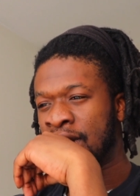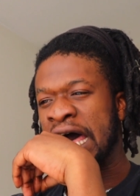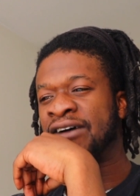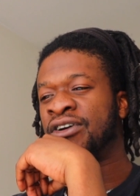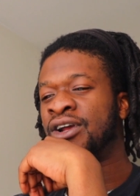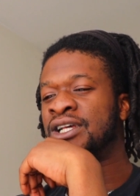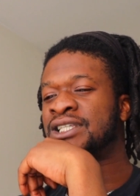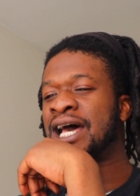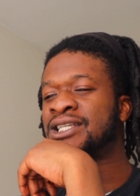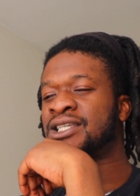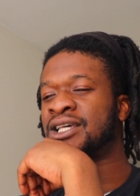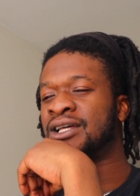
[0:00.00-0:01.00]
I've heard it's
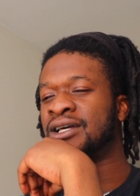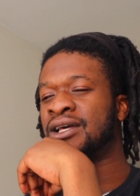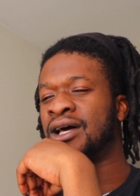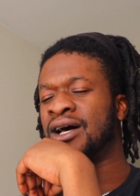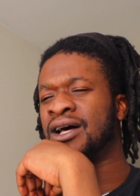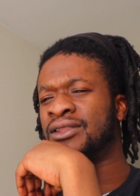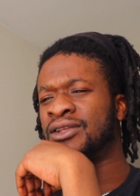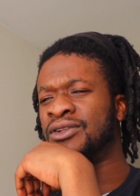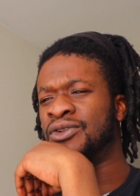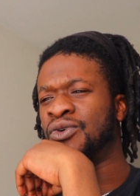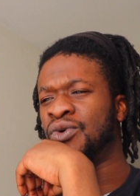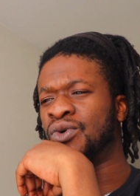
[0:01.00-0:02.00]
actually the
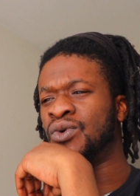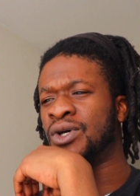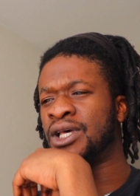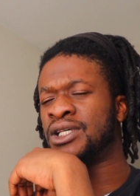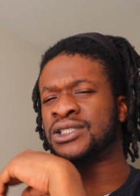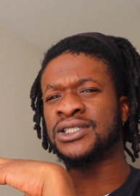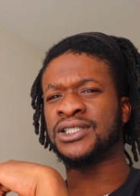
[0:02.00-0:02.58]
newest